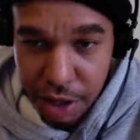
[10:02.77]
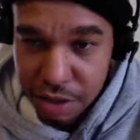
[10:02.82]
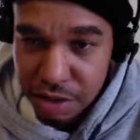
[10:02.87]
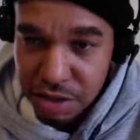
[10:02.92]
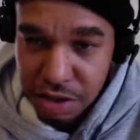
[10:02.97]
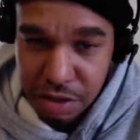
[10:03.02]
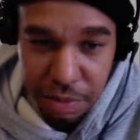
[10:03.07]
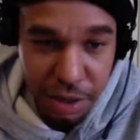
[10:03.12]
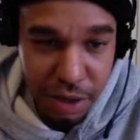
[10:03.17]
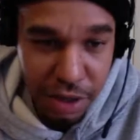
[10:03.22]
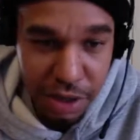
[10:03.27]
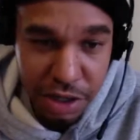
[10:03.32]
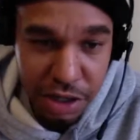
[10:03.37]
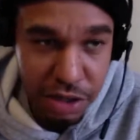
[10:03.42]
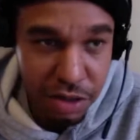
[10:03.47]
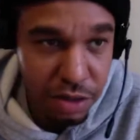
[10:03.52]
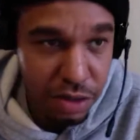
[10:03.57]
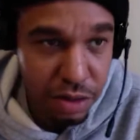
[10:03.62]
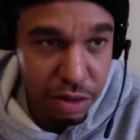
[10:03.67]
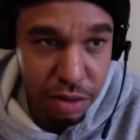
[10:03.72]
See, man,
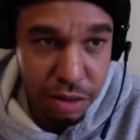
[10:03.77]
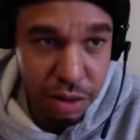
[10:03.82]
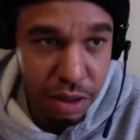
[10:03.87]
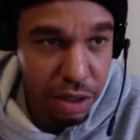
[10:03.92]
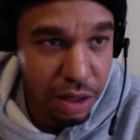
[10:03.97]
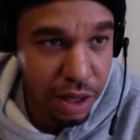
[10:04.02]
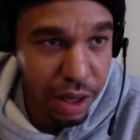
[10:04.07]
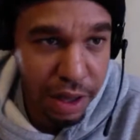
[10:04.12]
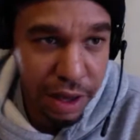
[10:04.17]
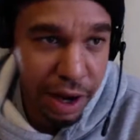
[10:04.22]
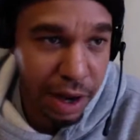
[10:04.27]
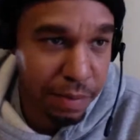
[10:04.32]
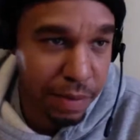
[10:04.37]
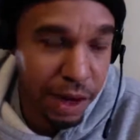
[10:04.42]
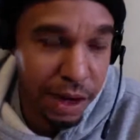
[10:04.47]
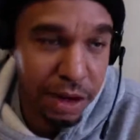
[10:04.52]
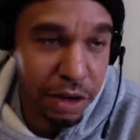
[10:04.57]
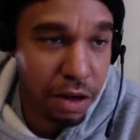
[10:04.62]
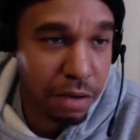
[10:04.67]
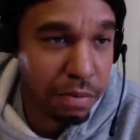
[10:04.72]
and I'm
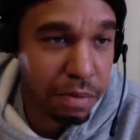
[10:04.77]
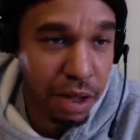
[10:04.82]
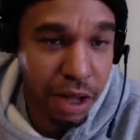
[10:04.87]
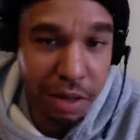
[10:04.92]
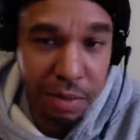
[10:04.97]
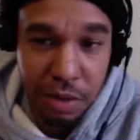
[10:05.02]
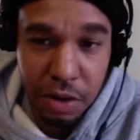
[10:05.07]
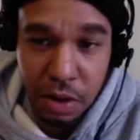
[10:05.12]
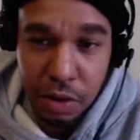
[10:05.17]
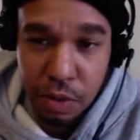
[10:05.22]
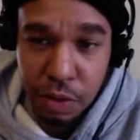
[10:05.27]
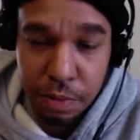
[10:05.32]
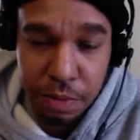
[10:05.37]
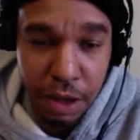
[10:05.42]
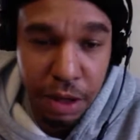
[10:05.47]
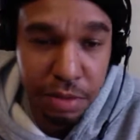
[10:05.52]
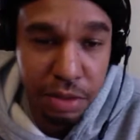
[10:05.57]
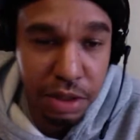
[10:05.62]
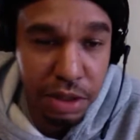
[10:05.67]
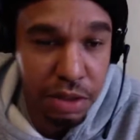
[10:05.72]
not going to blame it on
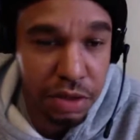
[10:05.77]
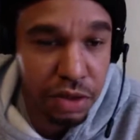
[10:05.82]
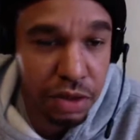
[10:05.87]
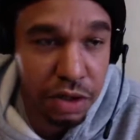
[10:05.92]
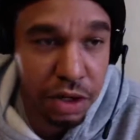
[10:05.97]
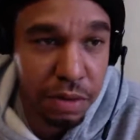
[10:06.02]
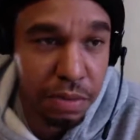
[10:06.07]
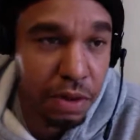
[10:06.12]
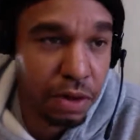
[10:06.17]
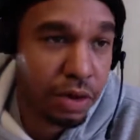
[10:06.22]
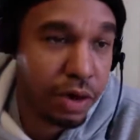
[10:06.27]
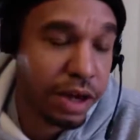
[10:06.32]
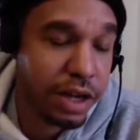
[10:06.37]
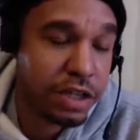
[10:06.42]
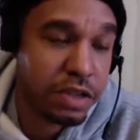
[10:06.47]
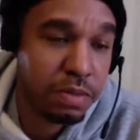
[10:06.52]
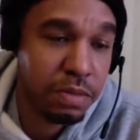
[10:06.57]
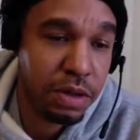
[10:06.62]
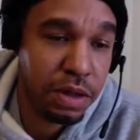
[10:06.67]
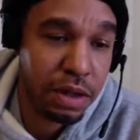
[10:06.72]
Republicans or
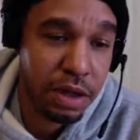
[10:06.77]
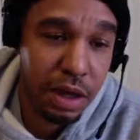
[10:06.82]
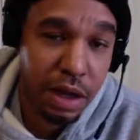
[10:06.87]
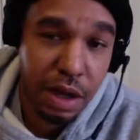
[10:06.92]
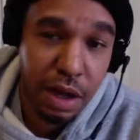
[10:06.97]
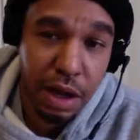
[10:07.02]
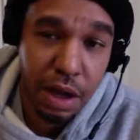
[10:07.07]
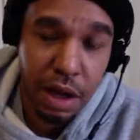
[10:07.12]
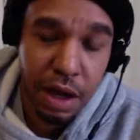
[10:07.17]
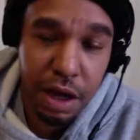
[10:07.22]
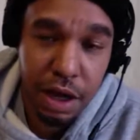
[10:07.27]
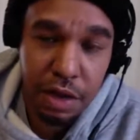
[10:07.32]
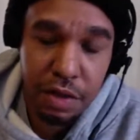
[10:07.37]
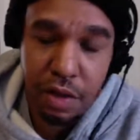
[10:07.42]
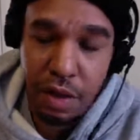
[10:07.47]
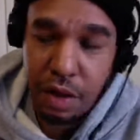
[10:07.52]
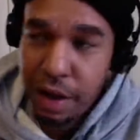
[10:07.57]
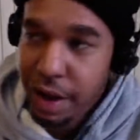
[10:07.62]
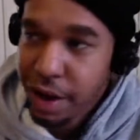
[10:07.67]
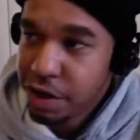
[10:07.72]
Democrats, but
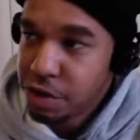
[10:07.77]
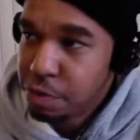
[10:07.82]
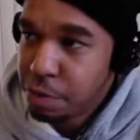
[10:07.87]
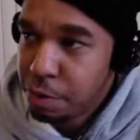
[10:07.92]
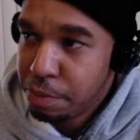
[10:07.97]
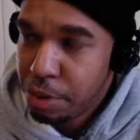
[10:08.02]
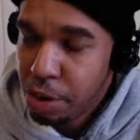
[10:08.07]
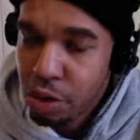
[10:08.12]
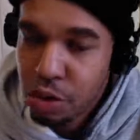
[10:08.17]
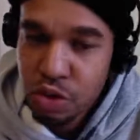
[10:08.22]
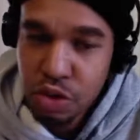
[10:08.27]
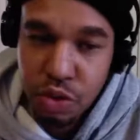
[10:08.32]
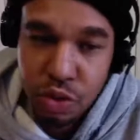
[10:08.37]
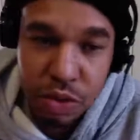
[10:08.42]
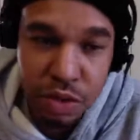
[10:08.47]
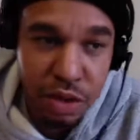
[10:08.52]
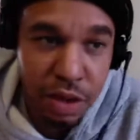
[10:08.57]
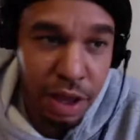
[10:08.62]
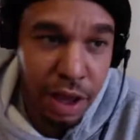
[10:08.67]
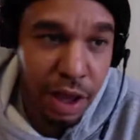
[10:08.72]
the last proposal
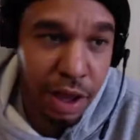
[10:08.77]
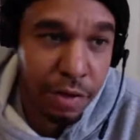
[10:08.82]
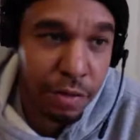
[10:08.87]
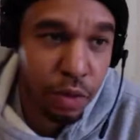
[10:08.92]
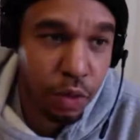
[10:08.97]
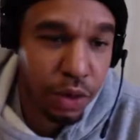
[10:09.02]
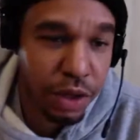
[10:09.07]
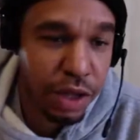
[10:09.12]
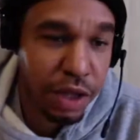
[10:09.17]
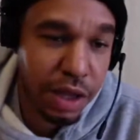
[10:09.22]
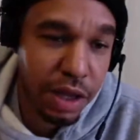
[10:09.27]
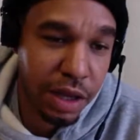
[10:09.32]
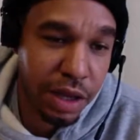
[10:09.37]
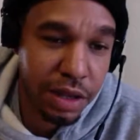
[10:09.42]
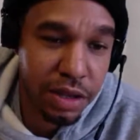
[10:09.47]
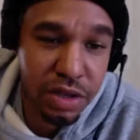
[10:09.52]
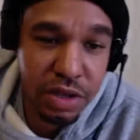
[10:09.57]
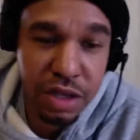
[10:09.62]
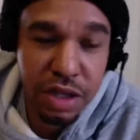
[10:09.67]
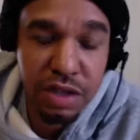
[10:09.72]
was that we
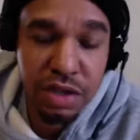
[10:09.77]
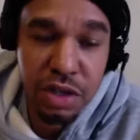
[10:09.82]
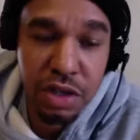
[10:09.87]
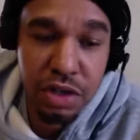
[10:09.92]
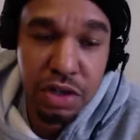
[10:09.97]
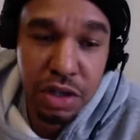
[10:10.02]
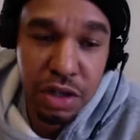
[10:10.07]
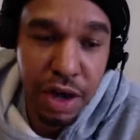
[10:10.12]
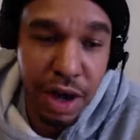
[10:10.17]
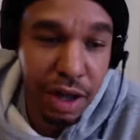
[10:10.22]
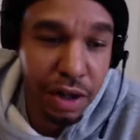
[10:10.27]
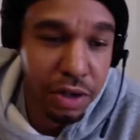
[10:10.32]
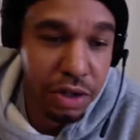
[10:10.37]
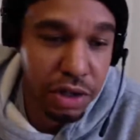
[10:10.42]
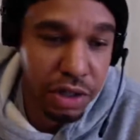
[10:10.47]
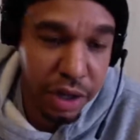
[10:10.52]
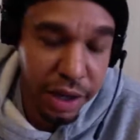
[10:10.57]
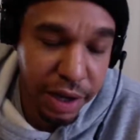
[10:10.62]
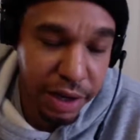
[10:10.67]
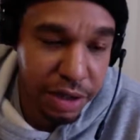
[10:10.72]
get $600
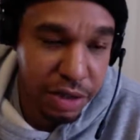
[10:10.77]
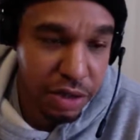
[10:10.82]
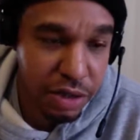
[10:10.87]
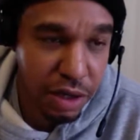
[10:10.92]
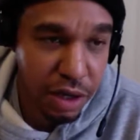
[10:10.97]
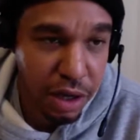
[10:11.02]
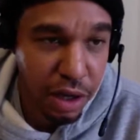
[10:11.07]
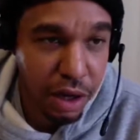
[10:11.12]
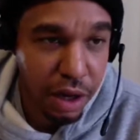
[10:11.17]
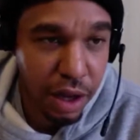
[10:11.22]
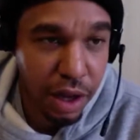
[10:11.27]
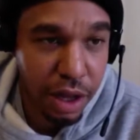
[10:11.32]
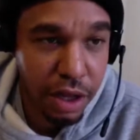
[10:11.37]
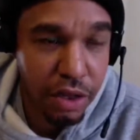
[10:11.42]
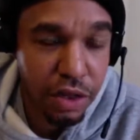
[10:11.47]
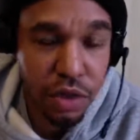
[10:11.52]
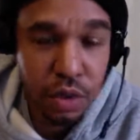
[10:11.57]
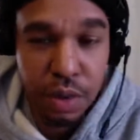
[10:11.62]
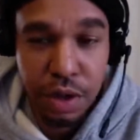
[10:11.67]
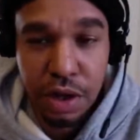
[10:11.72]
checks
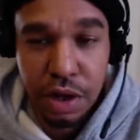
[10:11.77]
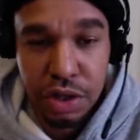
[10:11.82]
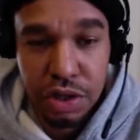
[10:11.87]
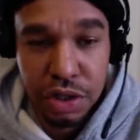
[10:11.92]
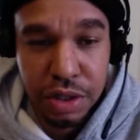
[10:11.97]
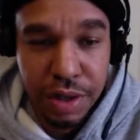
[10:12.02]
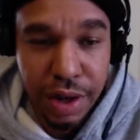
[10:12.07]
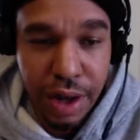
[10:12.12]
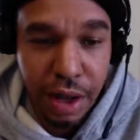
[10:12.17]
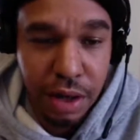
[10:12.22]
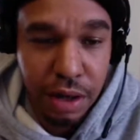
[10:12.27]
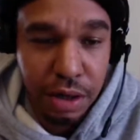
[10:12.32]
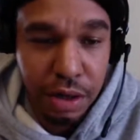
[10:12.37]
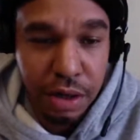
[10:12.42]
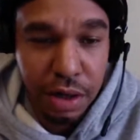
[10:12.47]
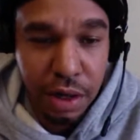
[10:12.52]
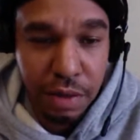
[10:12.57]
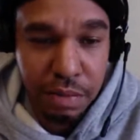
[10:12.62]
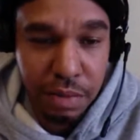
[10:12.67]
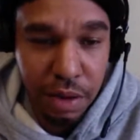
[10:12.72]
and
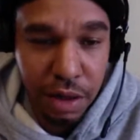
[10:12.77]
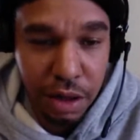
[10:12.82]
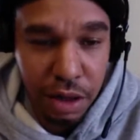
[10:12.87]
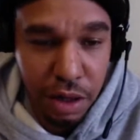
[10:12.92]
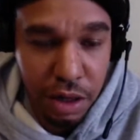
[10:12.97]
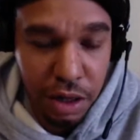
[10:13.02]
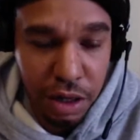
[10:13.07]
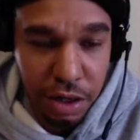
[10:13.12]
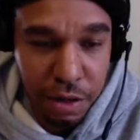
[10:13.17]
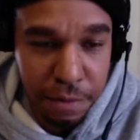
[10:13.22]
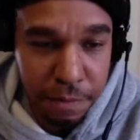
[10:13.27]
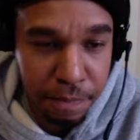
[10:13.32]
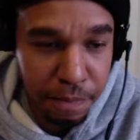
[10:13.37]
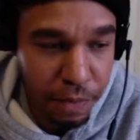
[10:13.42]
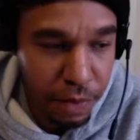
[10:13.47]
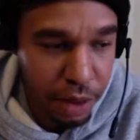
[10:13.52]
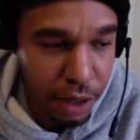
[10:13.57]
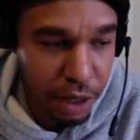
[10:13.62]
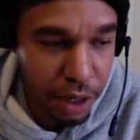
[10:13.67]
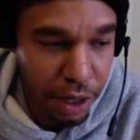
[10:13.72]
$300 a
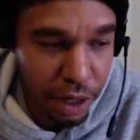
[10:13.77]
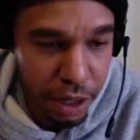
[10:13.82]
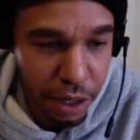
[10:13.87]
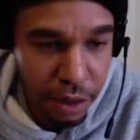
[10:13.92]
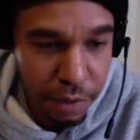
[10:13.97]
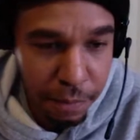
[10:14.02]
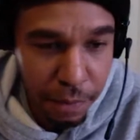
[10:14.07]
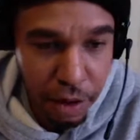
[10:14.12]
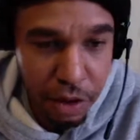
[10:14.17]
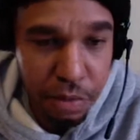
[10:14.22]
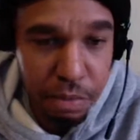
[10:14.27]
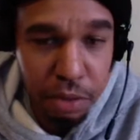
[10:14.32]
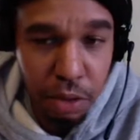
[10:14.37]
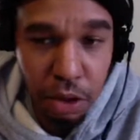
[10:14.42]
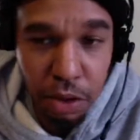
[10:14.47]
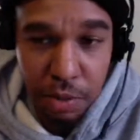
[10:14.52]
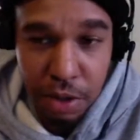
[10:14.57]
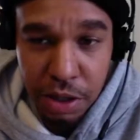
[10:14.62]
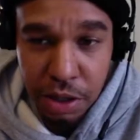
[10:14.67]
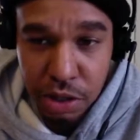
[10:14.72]
month
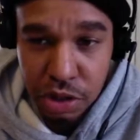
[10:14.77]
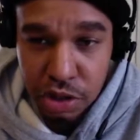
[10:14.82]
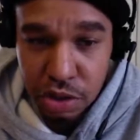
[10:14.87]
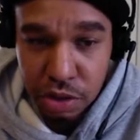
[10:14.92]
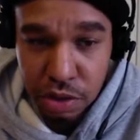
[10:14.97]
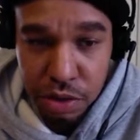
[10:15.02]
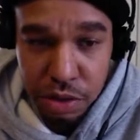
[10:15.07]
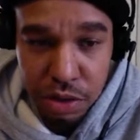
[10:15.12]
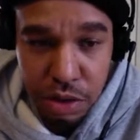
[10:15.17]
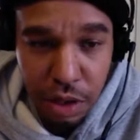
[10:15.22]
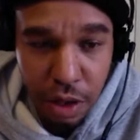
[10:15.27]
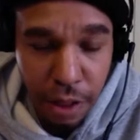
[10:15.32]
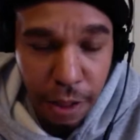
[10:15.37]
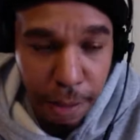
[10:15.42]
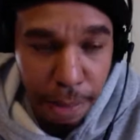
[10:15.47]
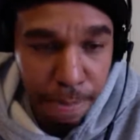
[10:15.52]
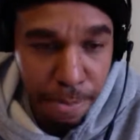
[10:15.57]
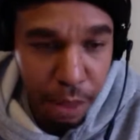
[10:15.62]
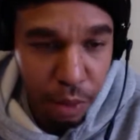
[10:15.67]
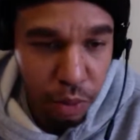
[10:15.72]
unemployment insurance,
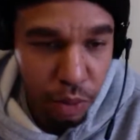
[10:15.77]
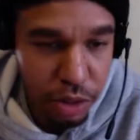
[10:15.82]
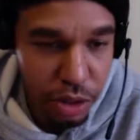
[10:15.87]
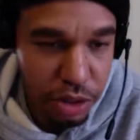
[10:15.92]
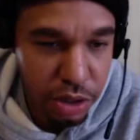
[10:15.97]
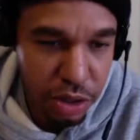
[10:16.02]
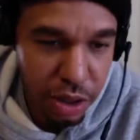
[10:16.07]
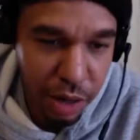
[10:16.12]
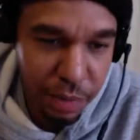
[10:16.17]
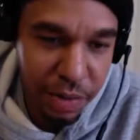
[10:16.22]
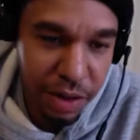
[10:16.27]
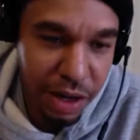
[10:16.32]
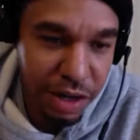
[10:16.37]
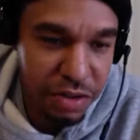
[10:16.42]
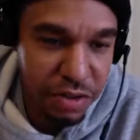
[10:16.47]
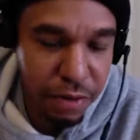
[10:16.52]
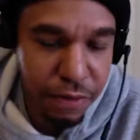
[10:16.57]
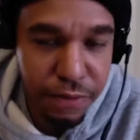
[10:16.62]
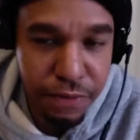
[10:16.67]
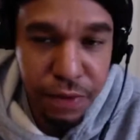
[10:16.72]
which, I mean,
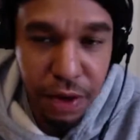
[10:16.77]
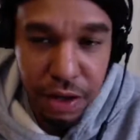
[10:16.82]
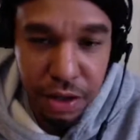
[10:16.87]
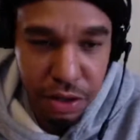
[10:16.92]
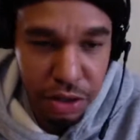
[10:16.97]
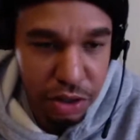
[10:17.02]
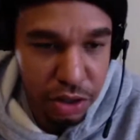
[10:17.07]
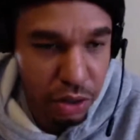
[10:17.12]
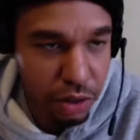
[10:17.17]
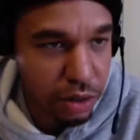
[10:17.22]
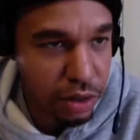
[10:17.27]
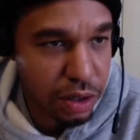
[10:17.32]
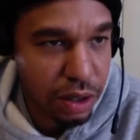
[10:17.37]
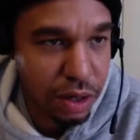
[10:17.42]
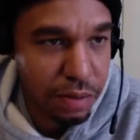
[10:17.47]
that's a fucking joke.